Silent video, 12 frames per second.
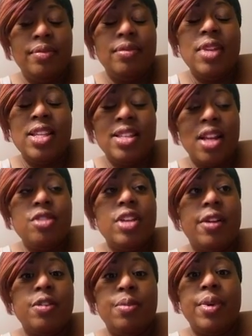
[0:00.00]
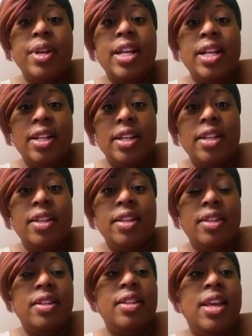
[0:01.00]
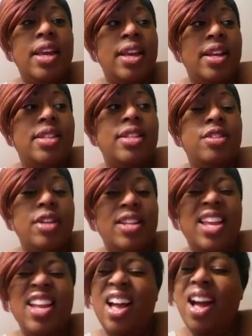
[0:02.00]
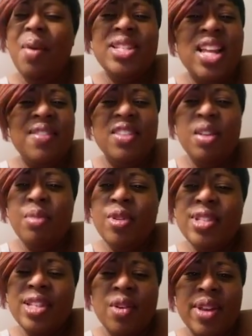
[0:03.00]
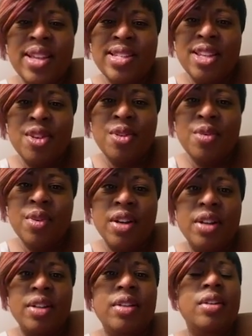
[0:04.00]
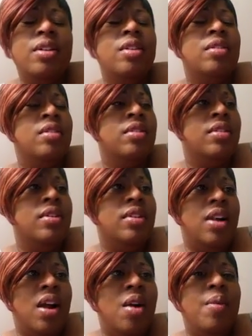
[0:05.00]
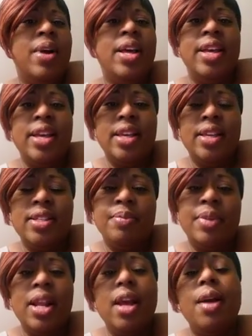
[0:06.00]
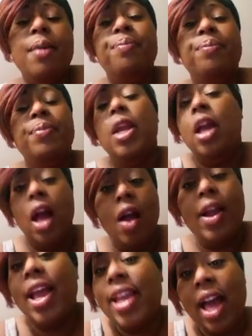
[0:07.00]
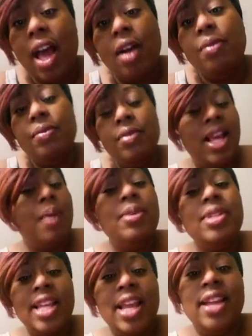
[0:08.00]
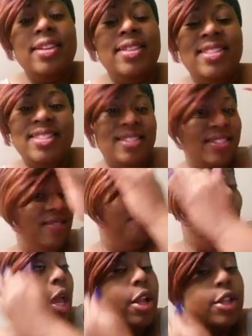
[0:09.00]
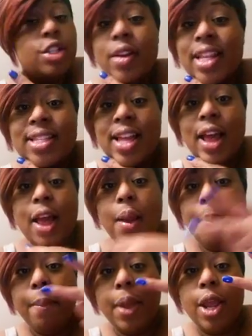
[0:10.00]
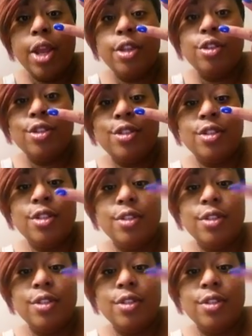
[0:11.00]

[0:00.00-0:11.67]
soundtrack was pretty good. Yeah, that soundtrack. They always have good music on Insecure. Always. But okay, y'all. That was it. Till next time. Peace.